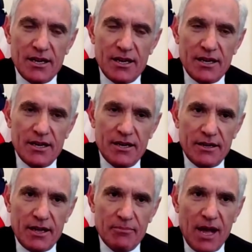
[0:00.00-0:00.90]

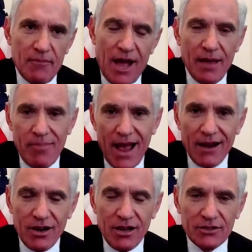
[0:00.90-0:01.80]
my
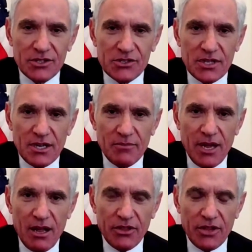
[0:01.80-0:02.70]
background is I'm a
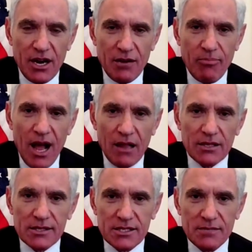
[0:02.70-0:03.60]
healthcare
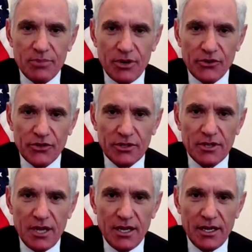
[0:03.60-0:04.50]
policy
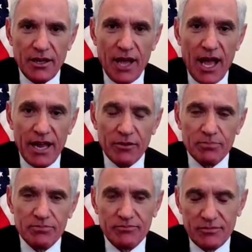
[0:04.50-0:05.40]
person, and I have
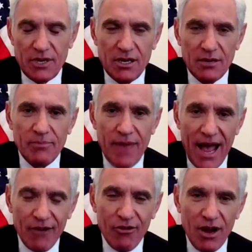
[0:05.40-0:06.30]
a
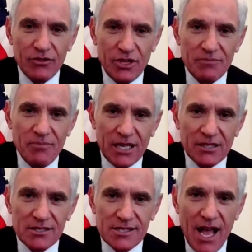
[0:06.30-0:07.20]
background in
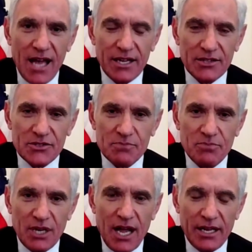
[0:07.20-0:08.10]
medical science. But